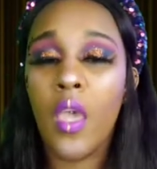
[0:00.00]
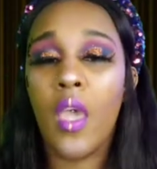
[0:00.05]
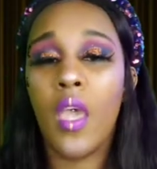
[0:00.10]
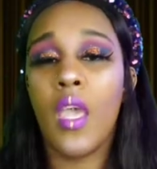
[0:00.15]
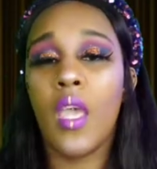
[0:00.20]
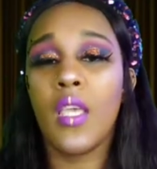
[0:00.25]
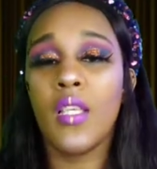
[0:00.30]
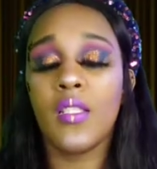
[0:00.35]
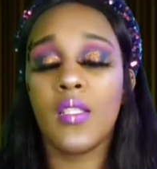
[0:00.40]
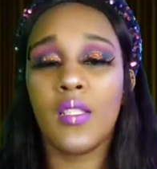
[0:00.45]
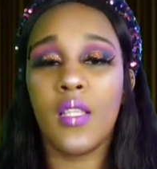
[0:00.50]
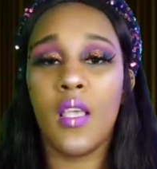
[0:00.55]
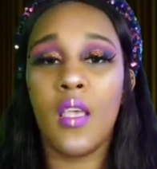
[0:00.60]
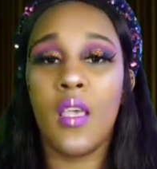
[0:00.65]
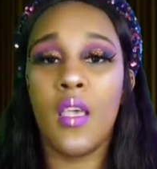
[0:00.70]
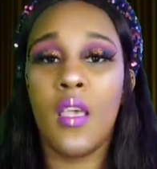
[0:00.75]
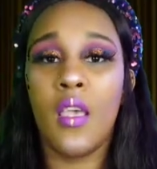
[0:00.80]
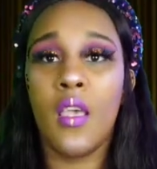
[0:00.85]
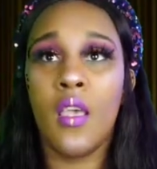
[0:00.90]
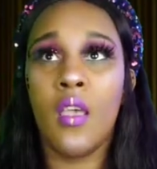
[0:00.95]
And he
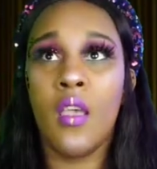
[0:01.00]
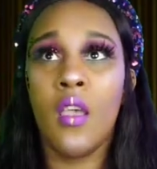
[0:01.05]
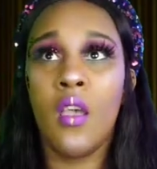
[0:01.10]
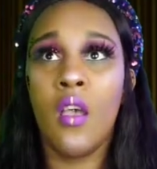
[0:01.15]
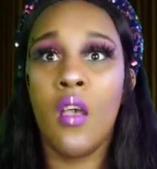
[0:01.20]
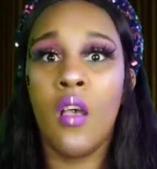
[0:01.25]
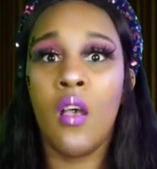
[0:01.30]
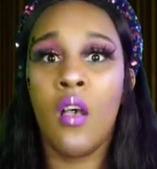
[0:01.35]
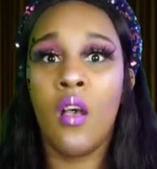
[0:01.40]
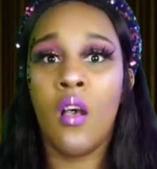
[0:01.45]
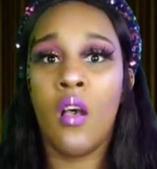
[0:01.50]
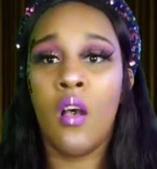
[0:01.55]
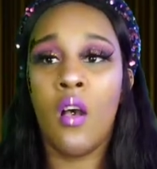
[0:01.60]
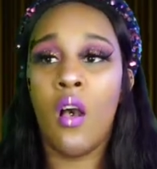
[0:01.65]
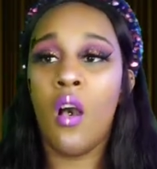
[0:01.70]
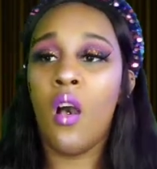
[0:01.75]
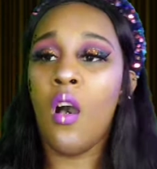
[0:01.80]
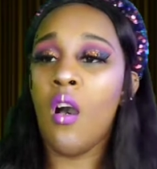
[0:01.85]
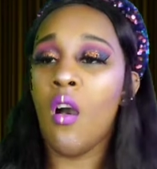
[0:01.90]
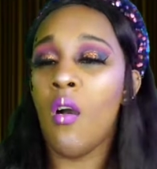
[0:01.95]
said,
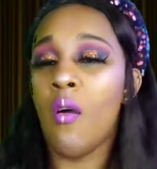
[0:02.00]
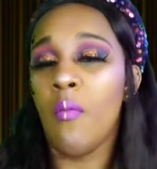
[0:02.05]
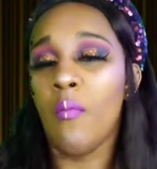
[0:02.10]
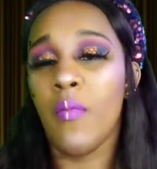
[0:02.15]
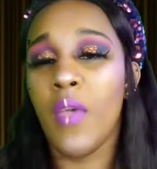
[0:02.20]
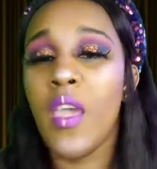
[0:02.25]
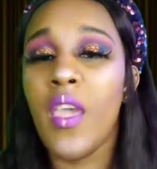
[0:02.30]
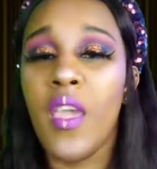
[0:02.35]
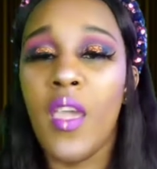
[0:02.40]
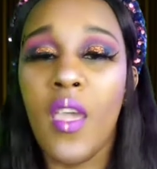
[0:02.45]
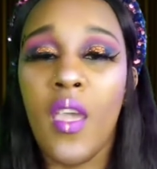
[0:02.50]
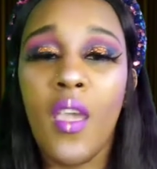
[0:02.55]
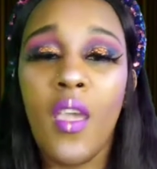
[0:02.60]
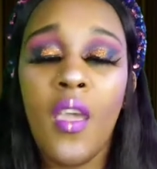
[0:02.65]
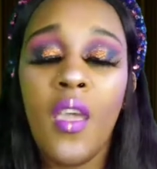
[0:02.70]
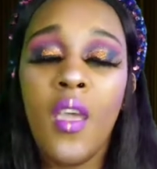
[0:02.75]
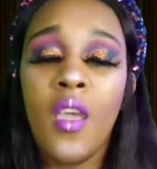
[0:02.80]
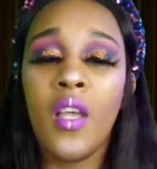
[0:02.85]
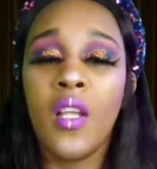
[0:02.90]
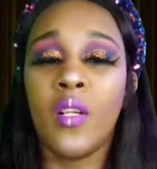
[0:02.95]
oh, man.